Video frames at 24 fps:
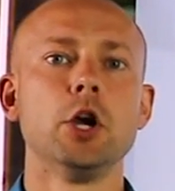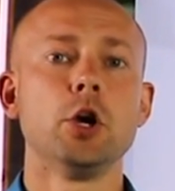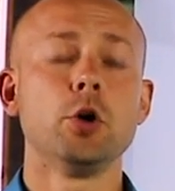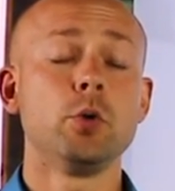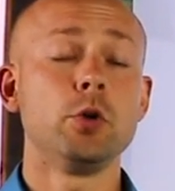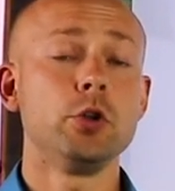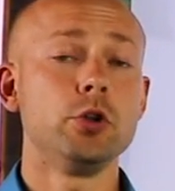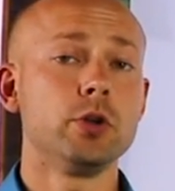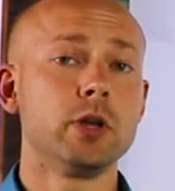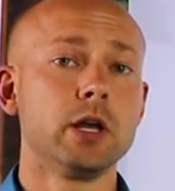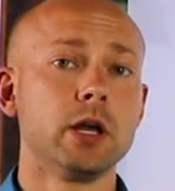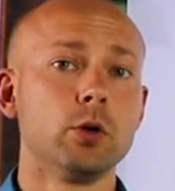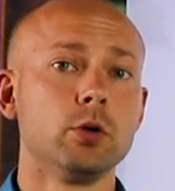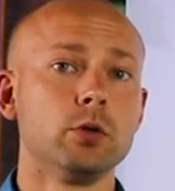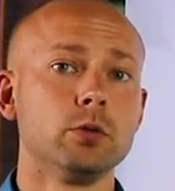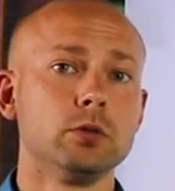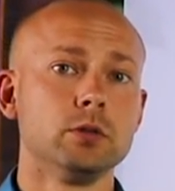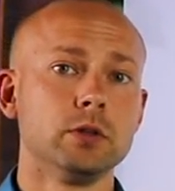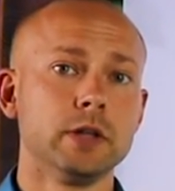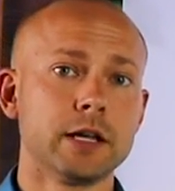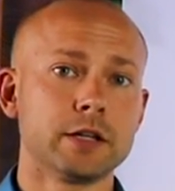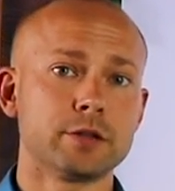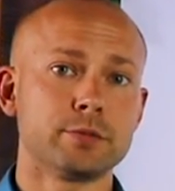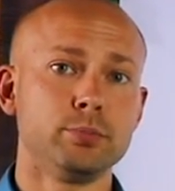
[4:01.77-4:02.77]
when you get
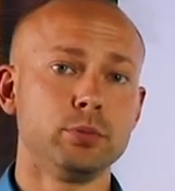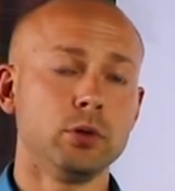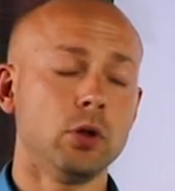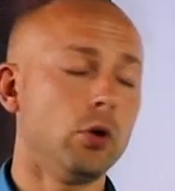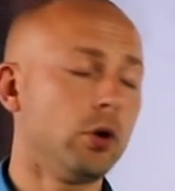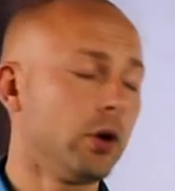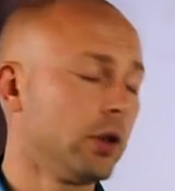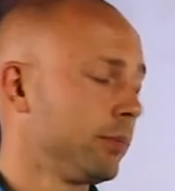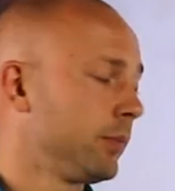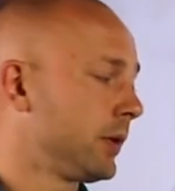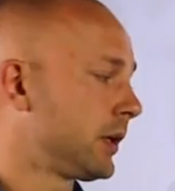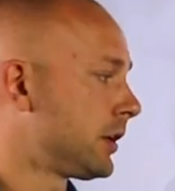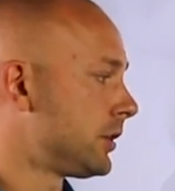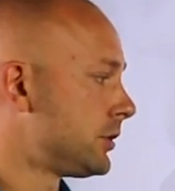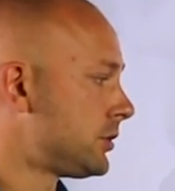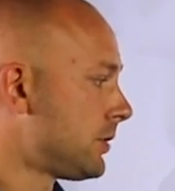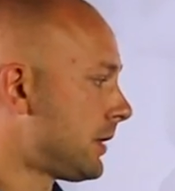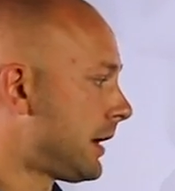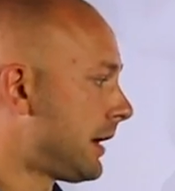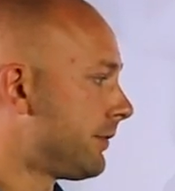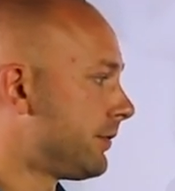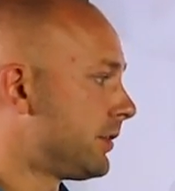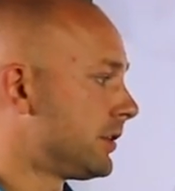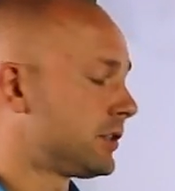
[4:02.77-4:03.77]
less bloating because you
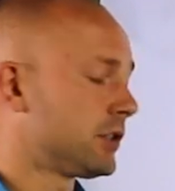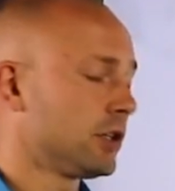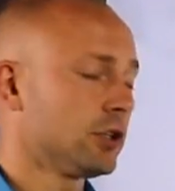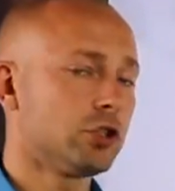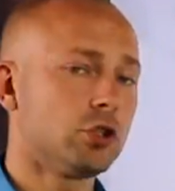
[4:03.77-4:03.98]
have this